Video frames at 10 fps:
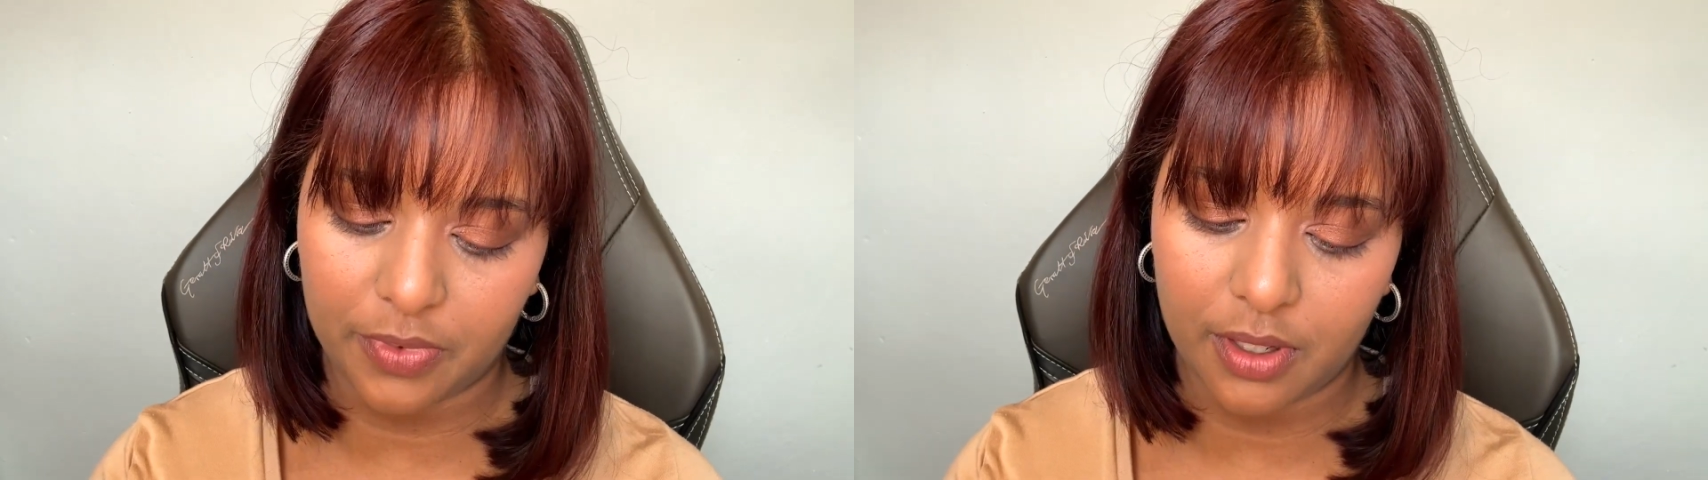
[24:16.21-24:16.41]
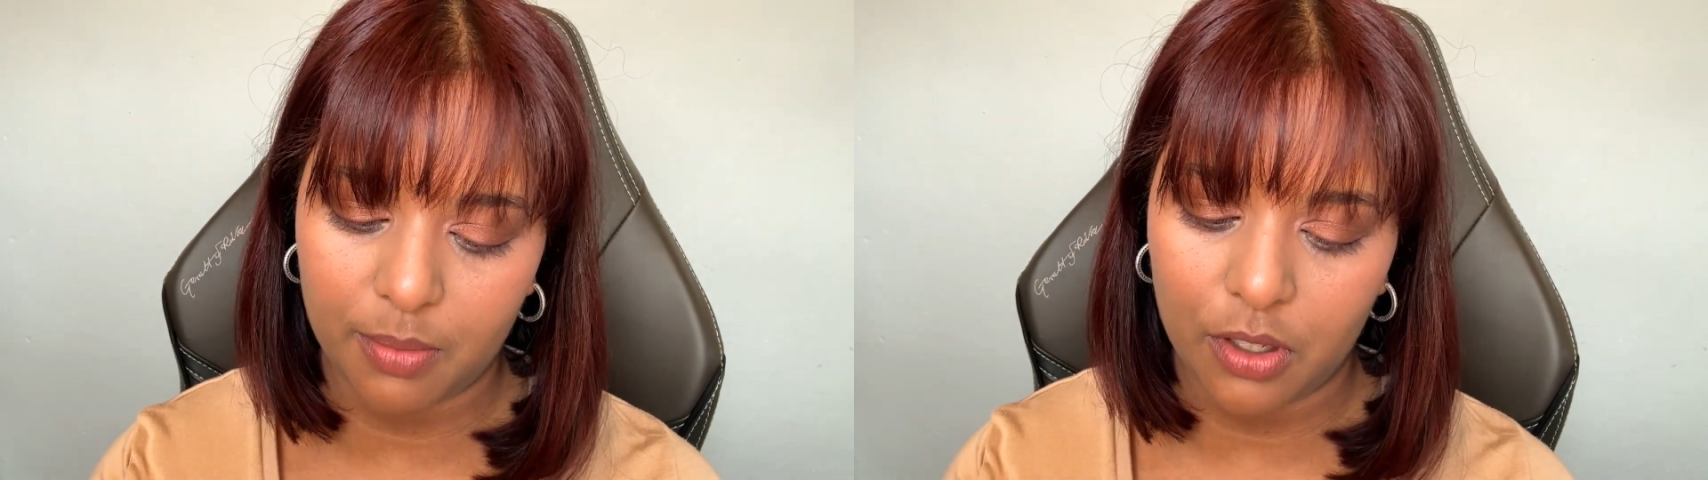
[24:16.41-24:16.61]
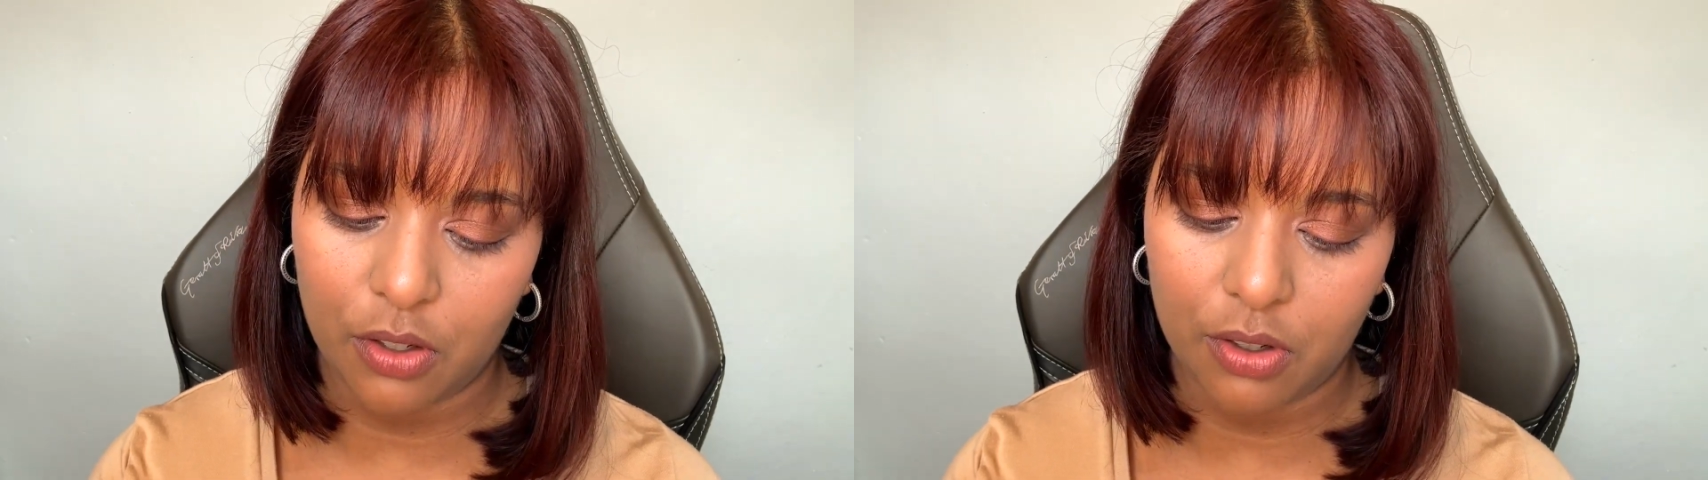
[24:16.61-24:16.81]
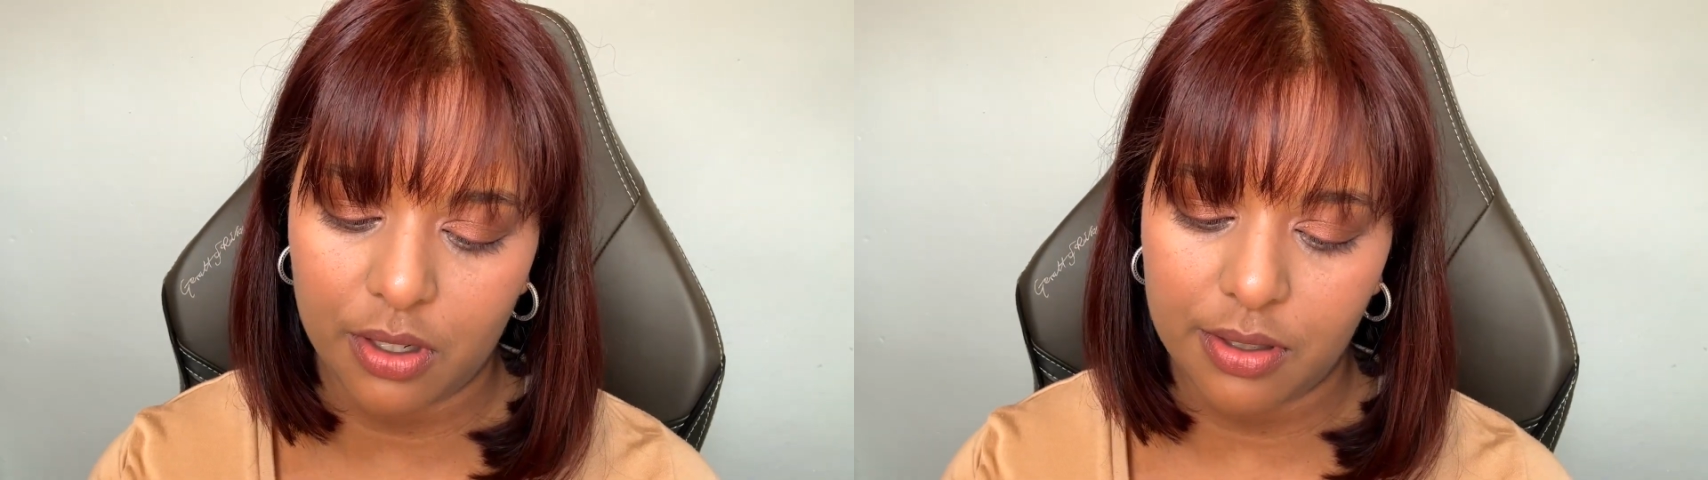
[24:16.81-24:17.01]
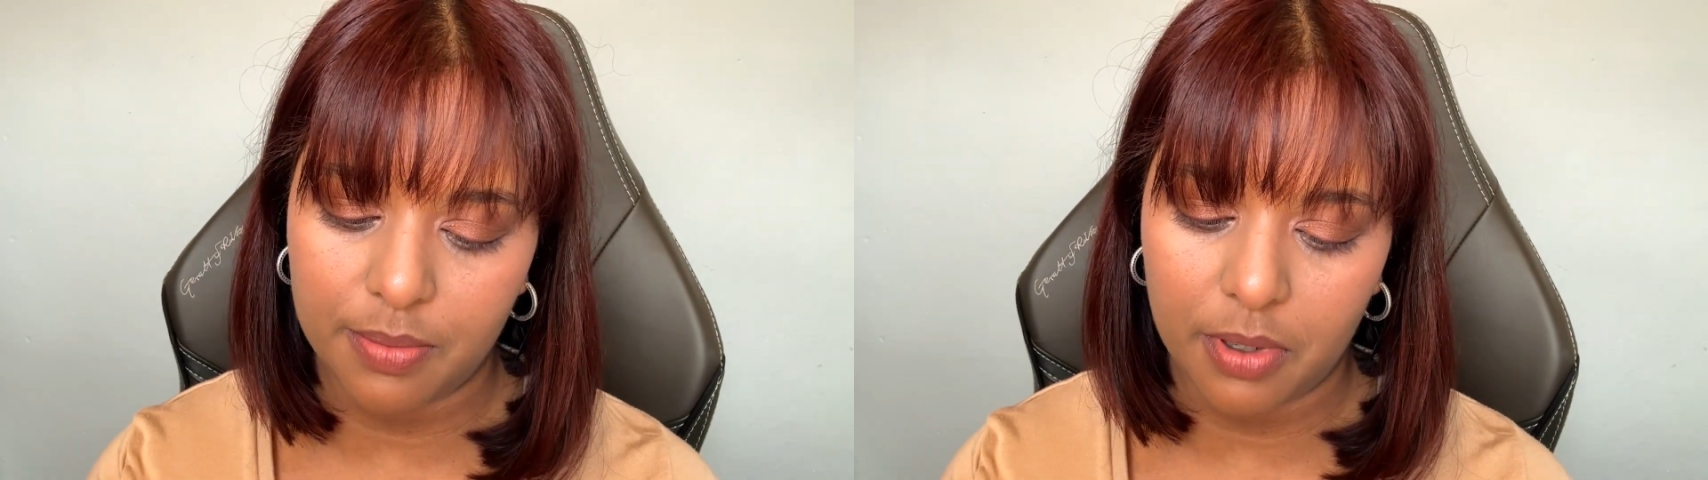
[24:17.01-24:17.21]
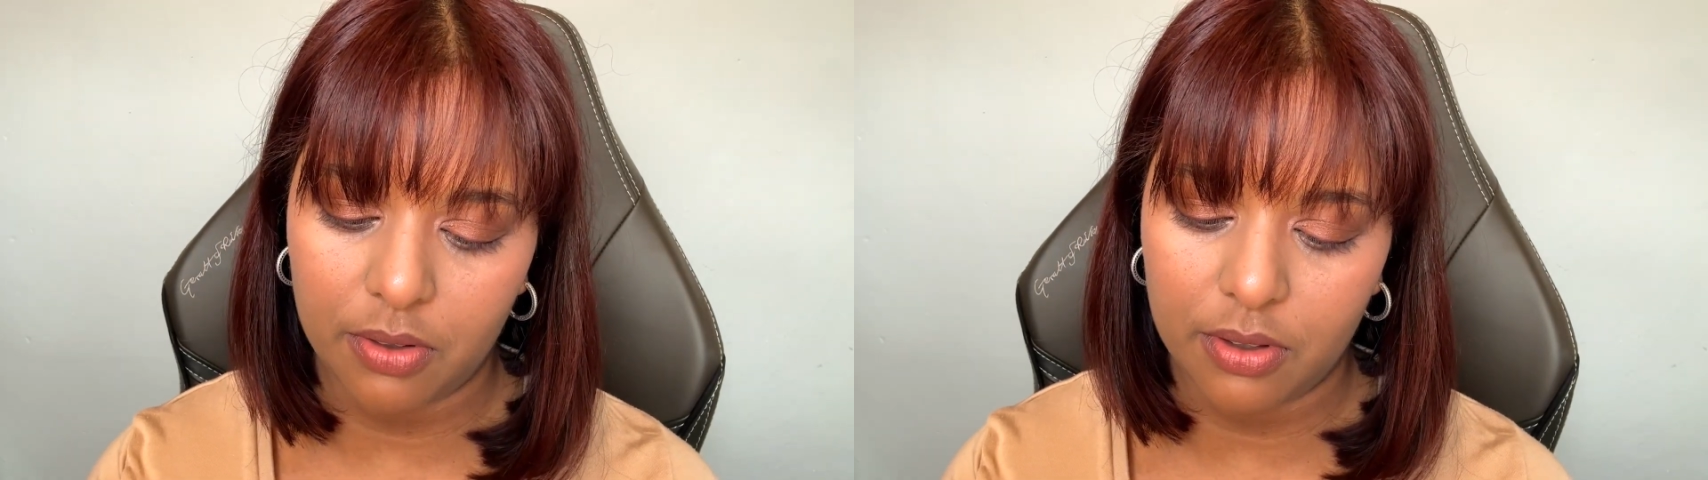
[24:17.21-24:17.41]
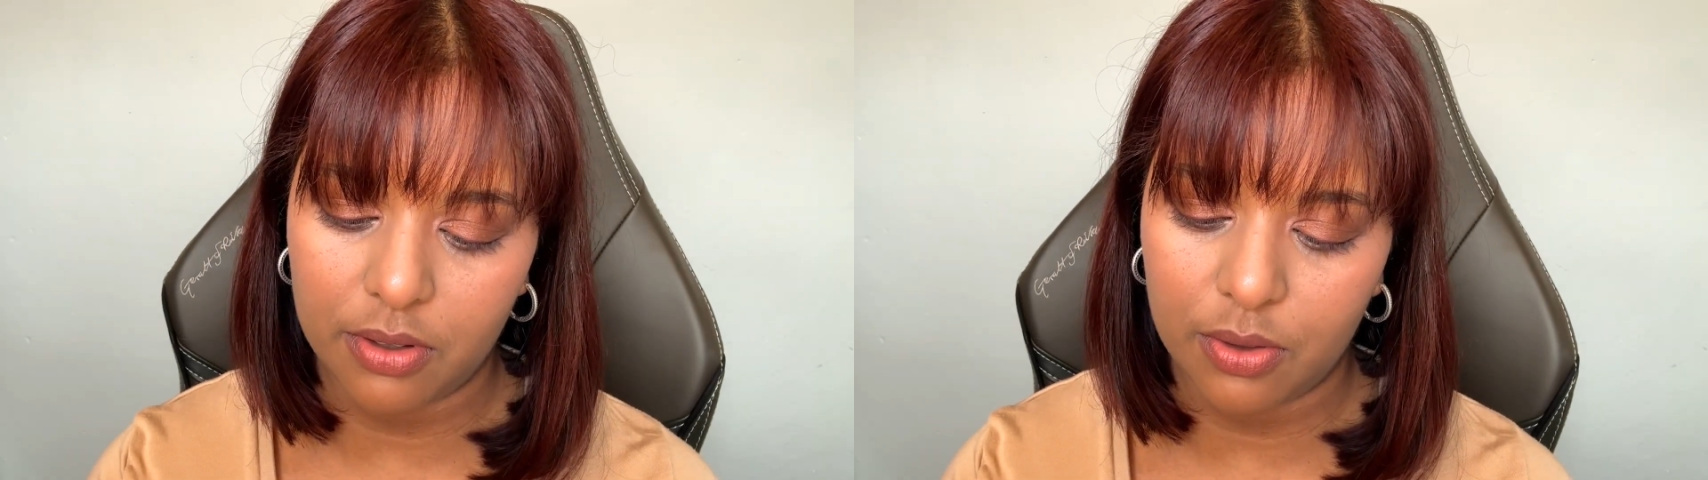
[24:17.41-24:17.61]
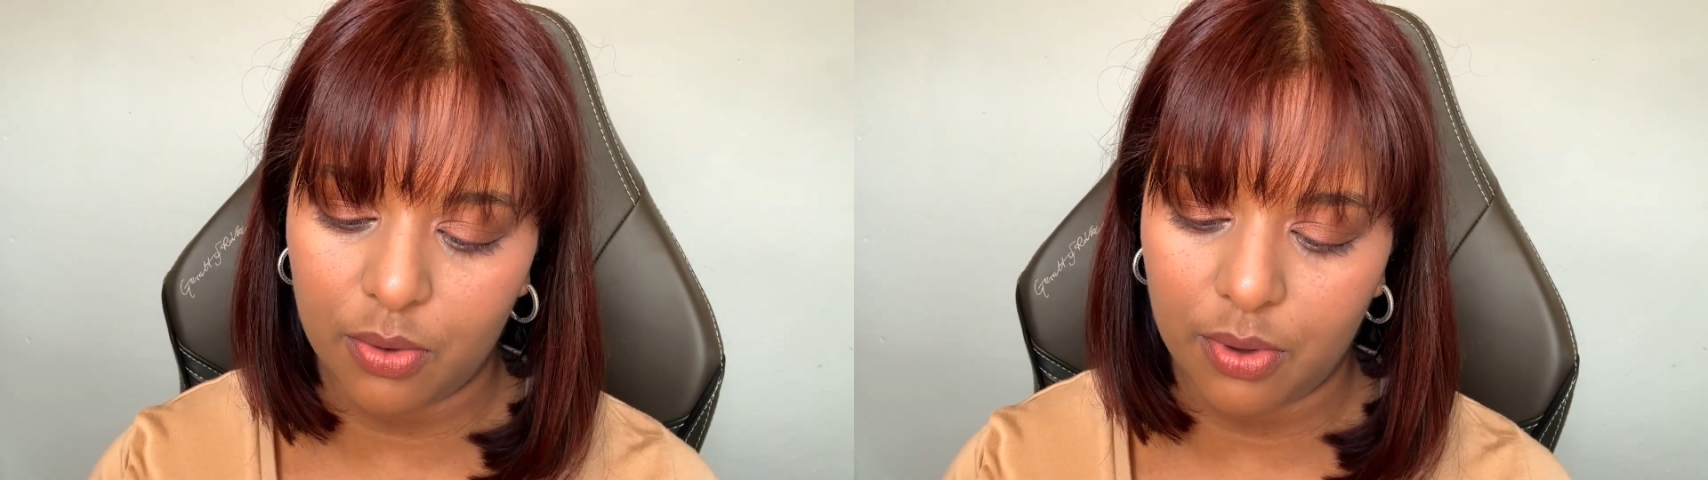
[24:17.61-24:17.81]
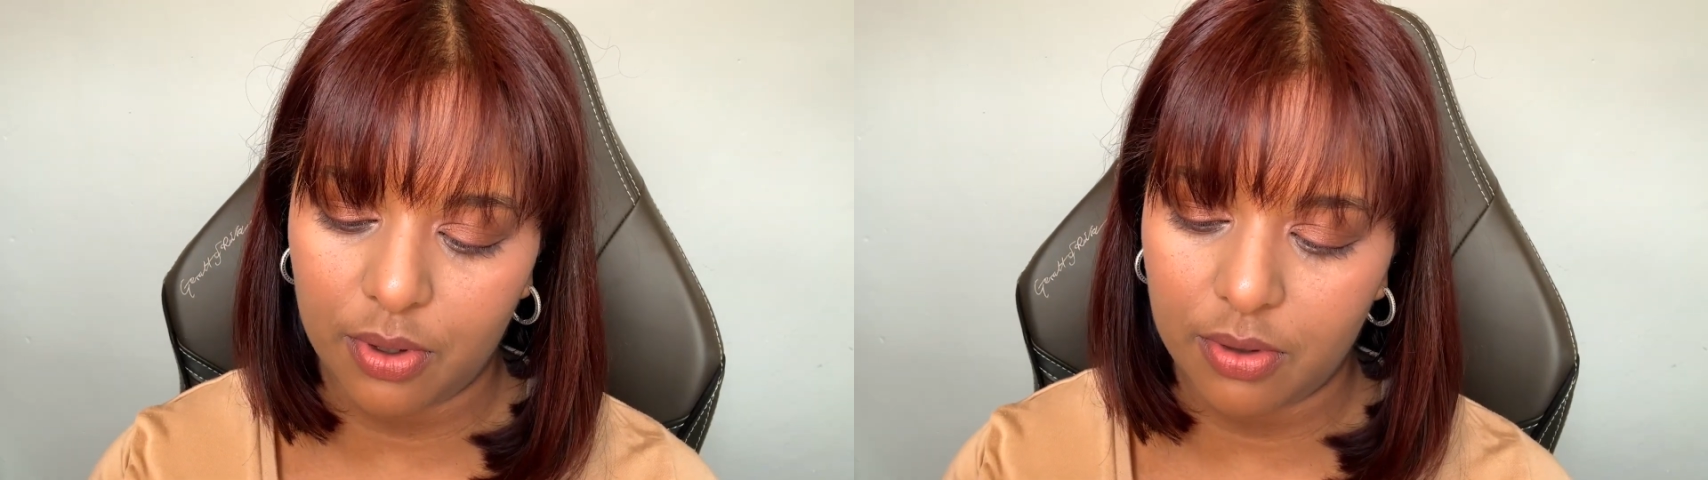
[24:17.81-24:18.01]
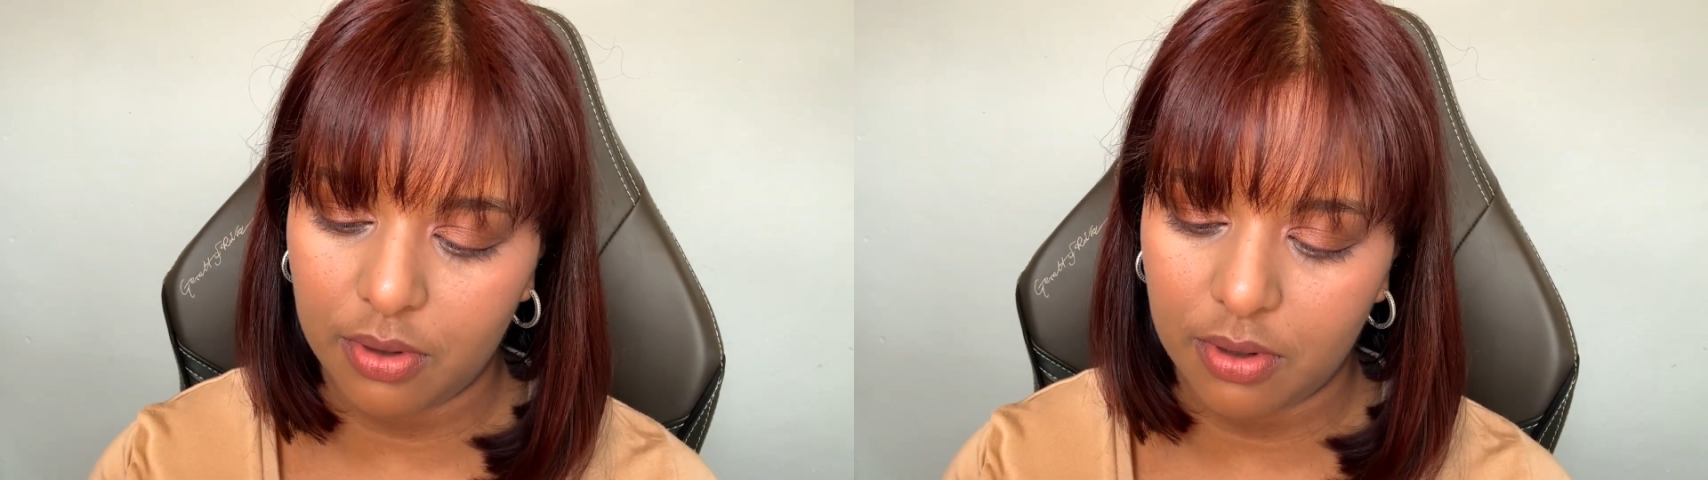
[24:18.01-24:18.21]
I'm curious about this
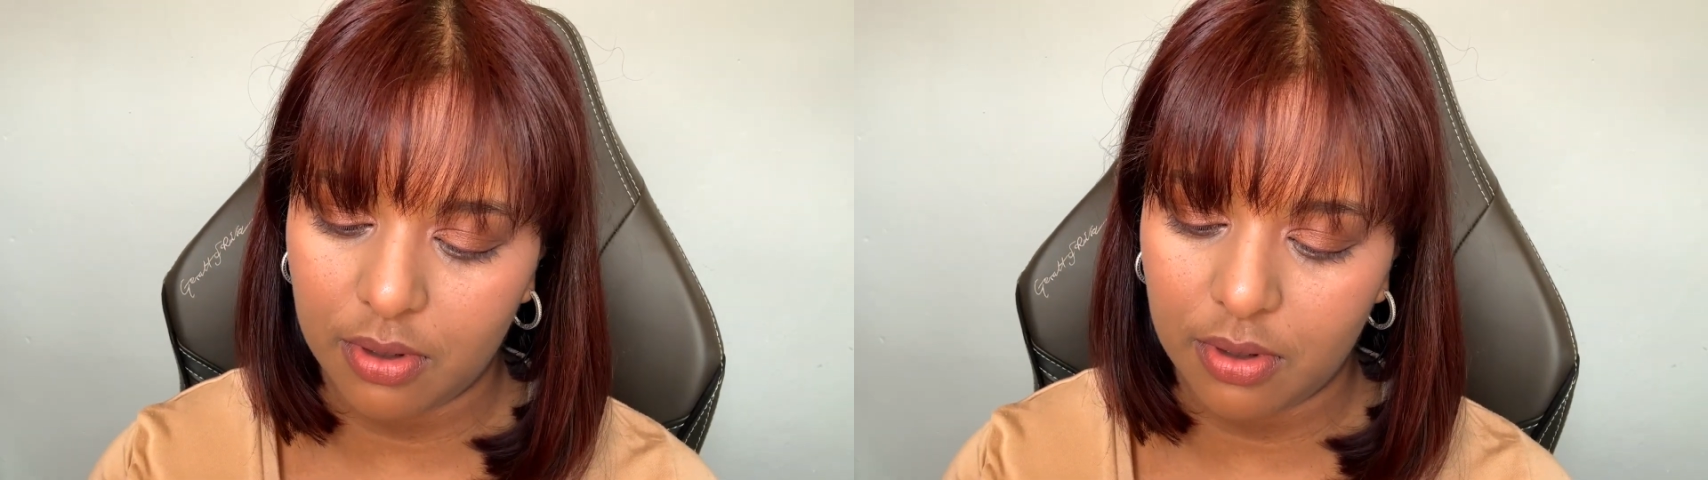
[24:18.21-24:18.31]
oil.